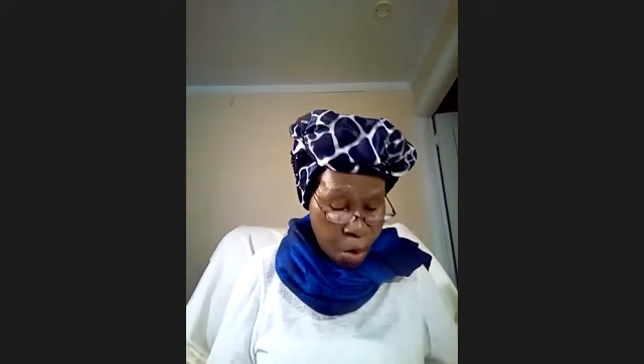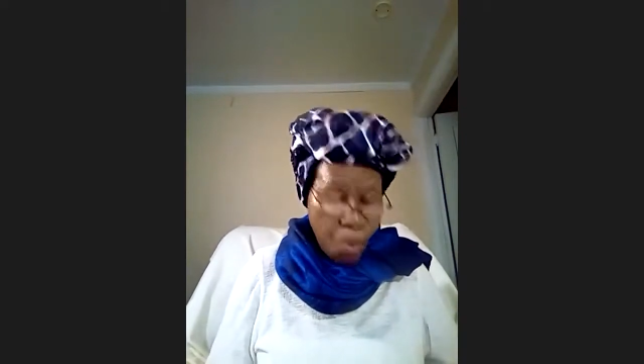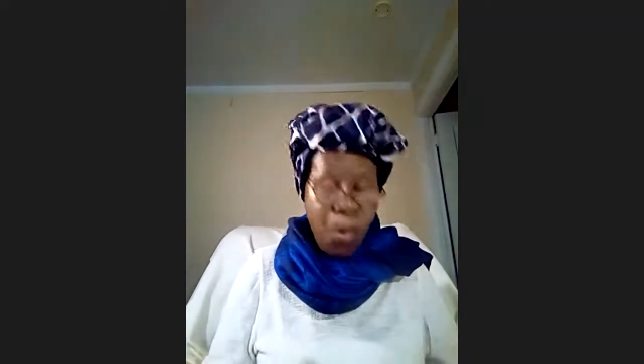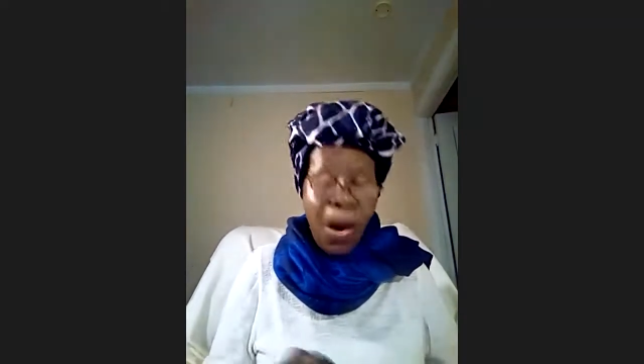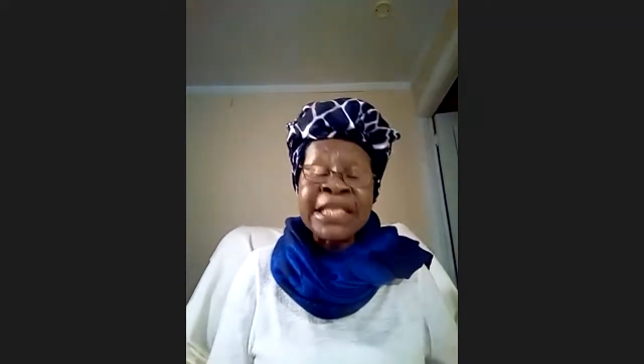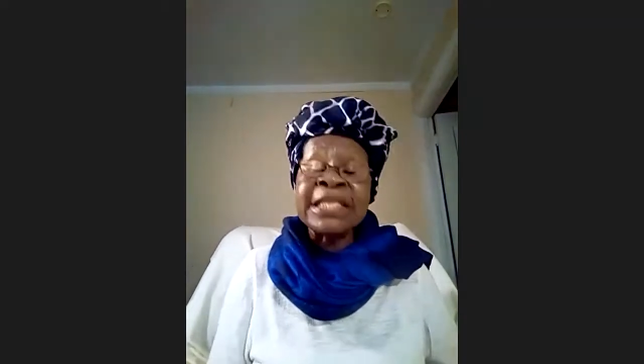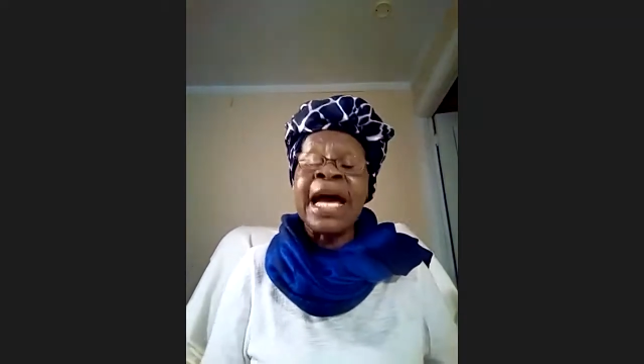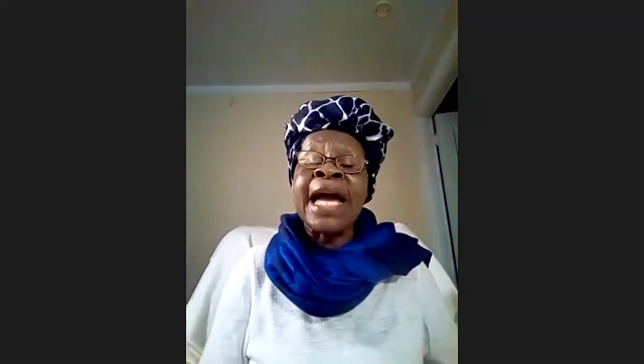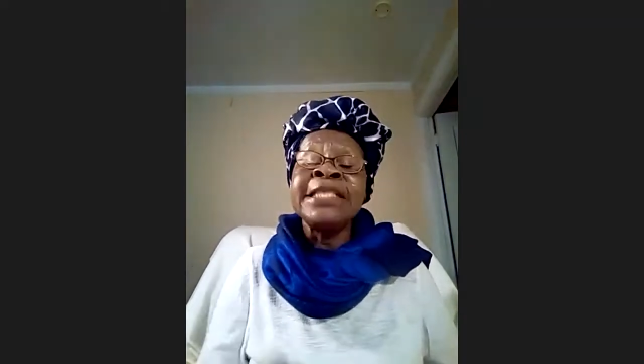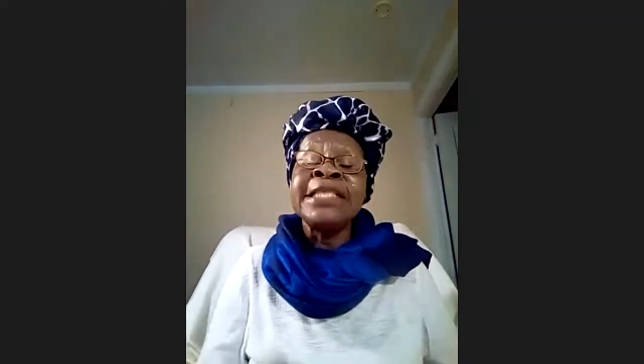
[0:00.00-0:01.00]
what
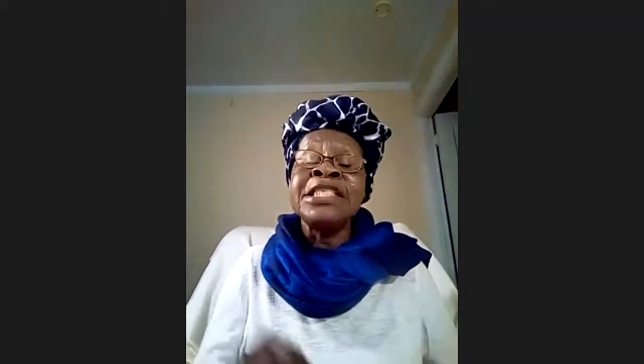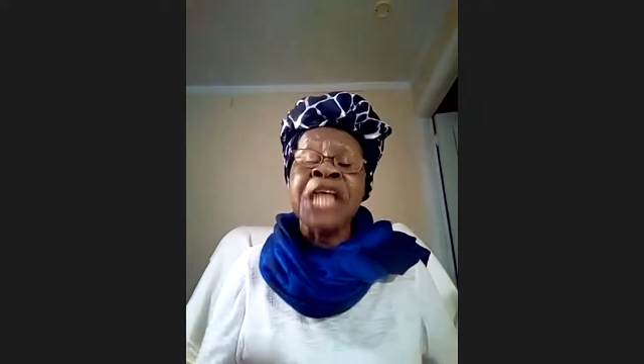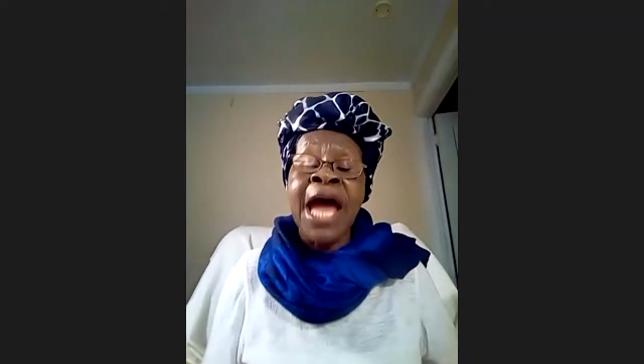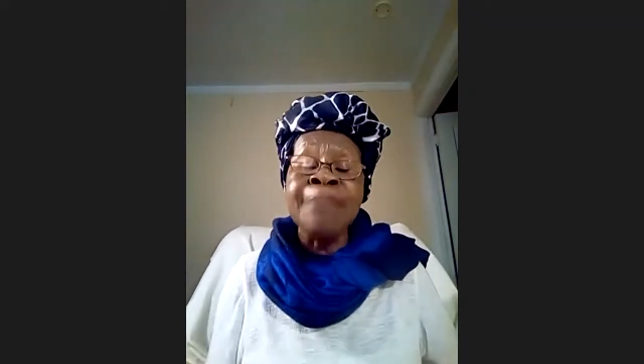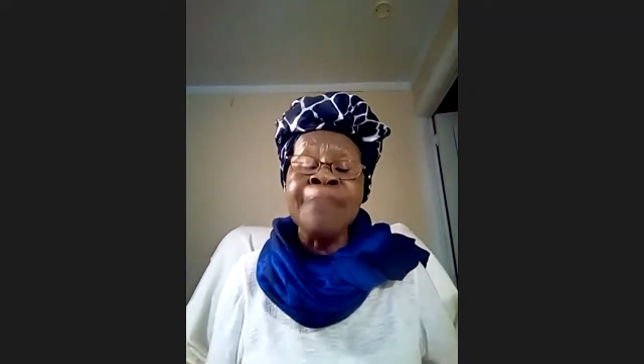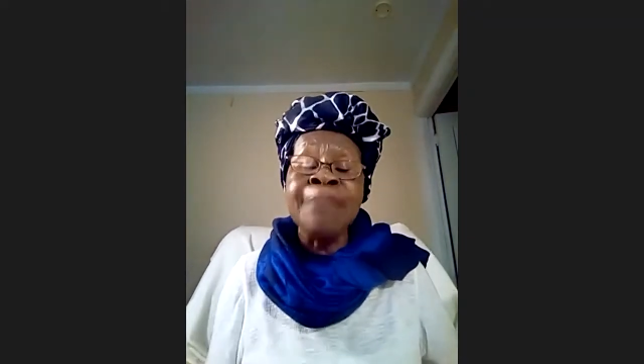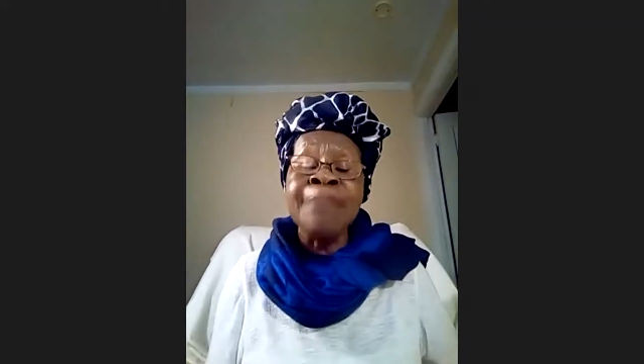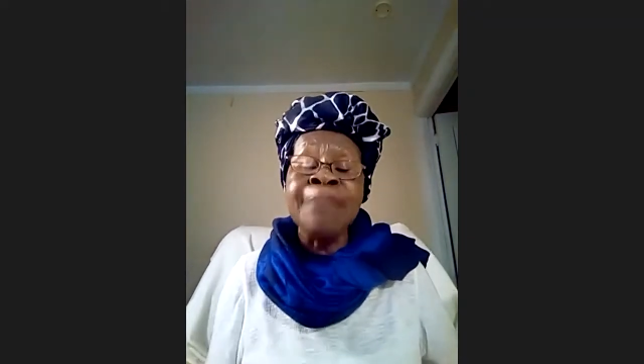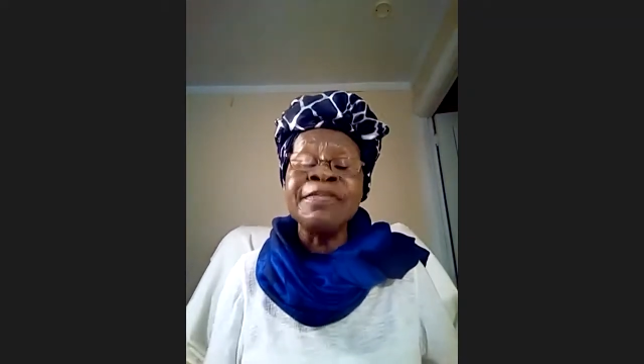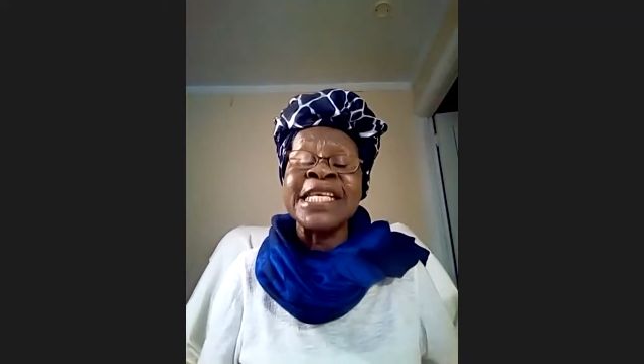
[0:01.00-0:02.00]
James
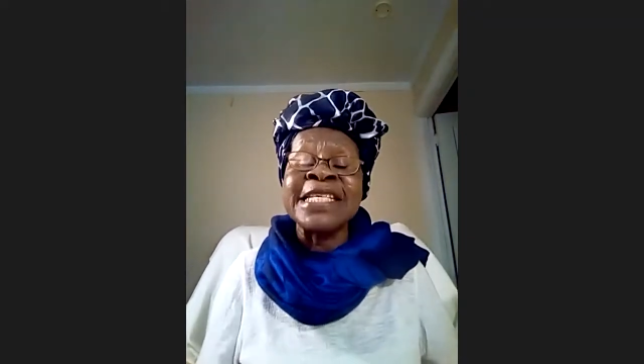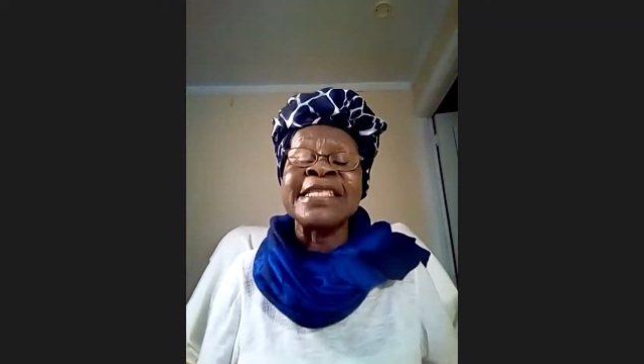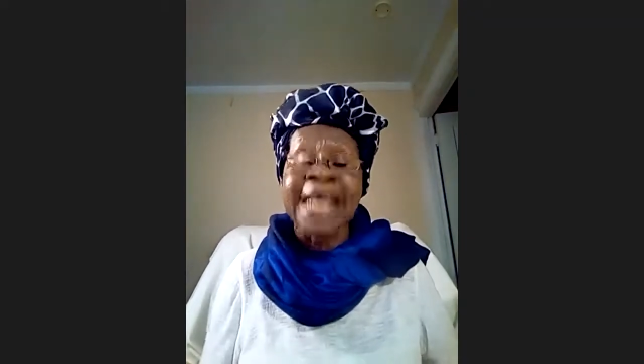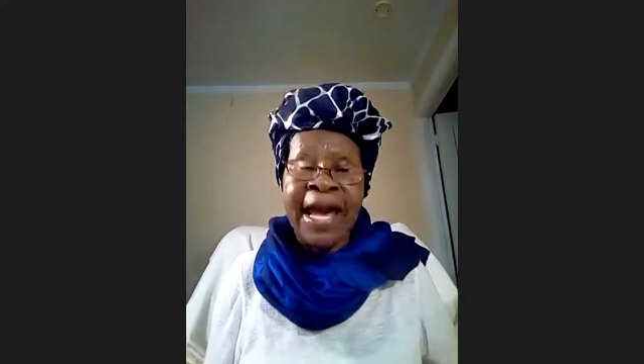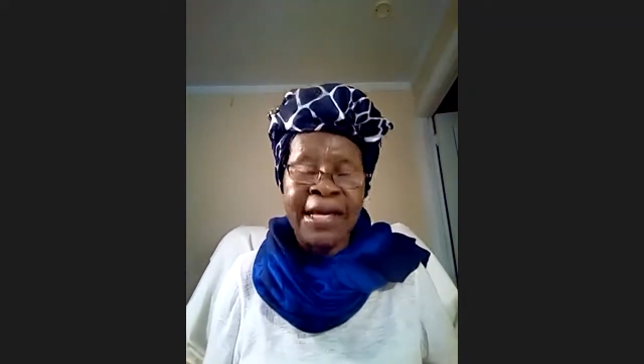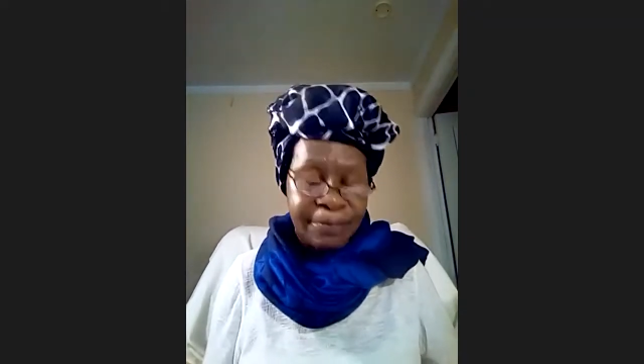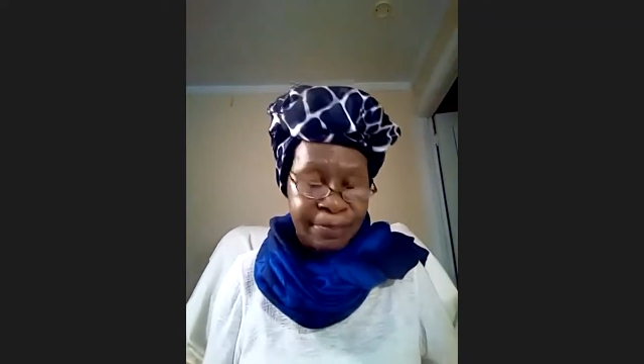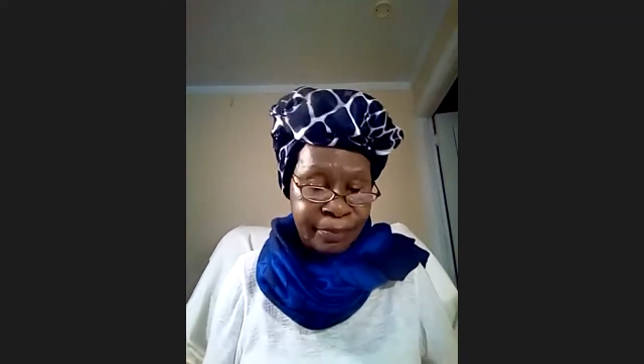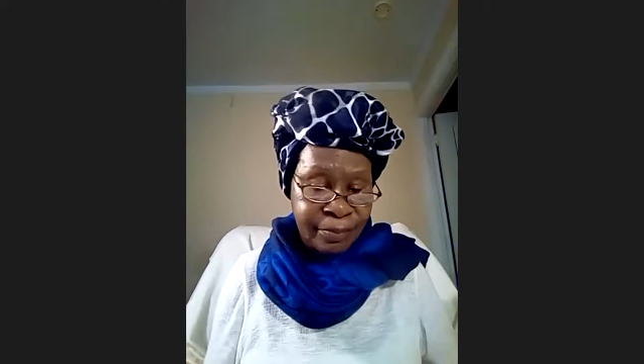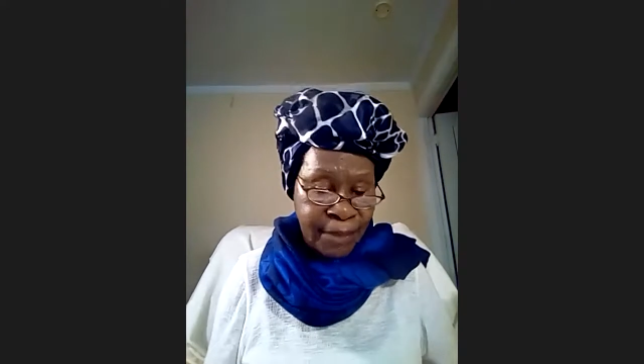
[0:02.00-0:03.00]
is saying
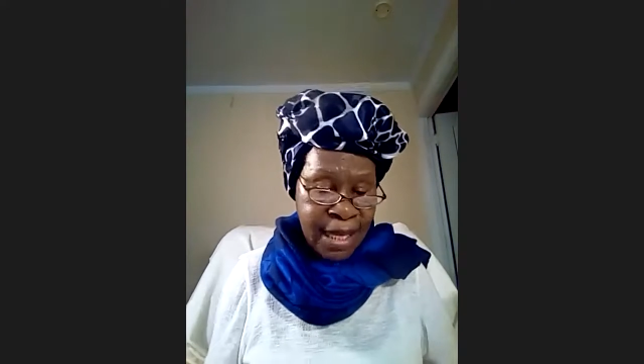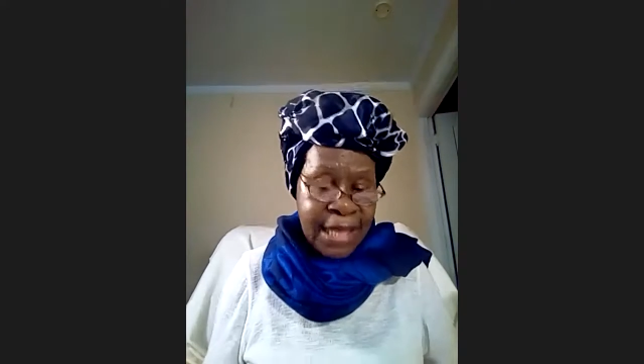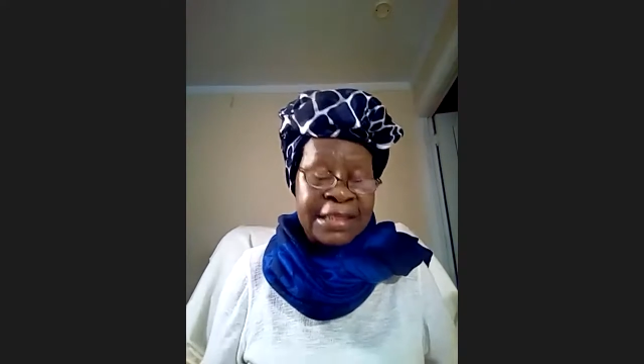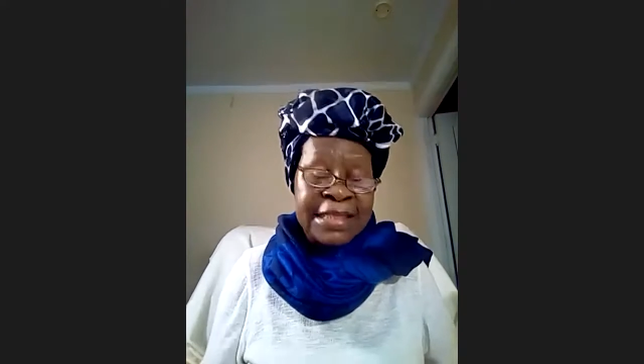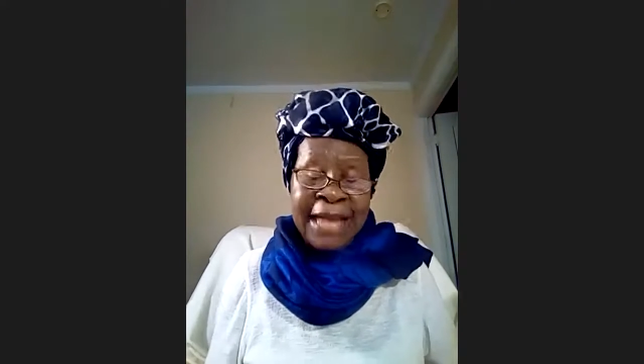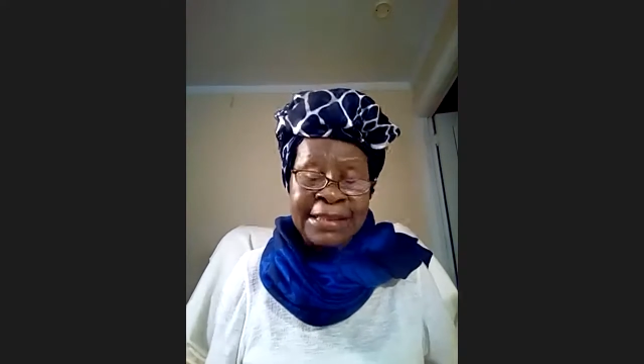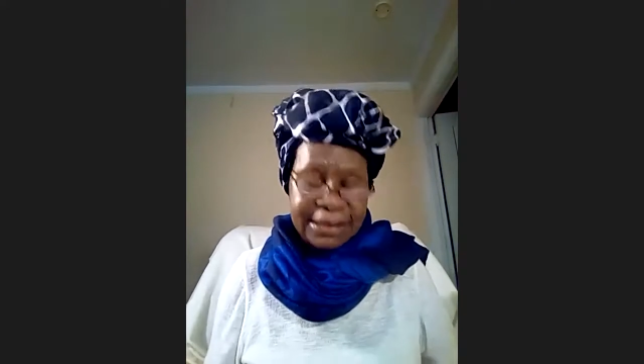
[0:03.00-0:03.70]
that